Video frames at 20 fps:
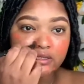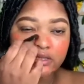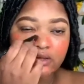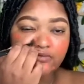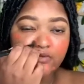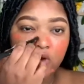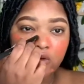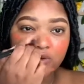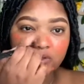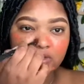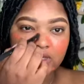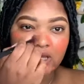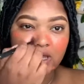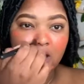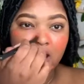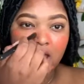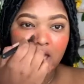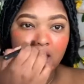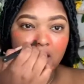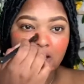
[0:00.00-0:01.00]
I've always kind of
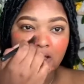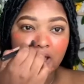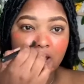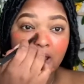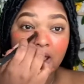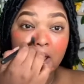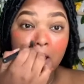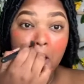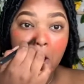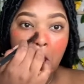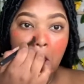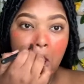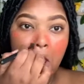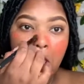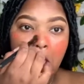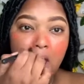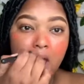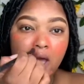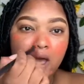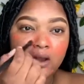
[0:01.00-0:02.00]
had like,
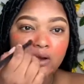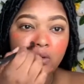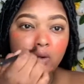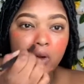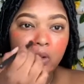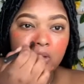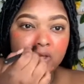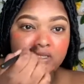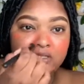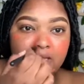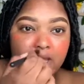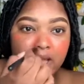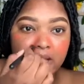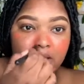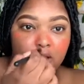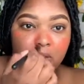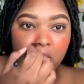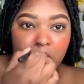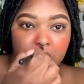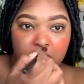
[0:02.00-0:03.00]
I don't know
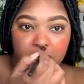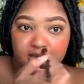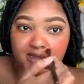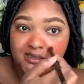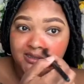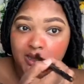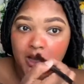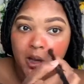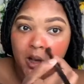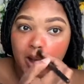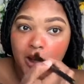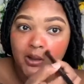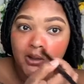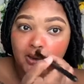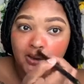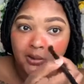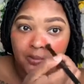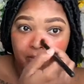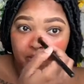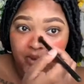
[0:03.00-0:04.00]
exactly what it's
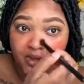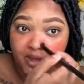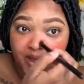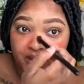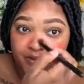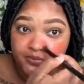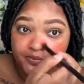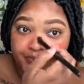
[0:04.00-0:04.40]
called, but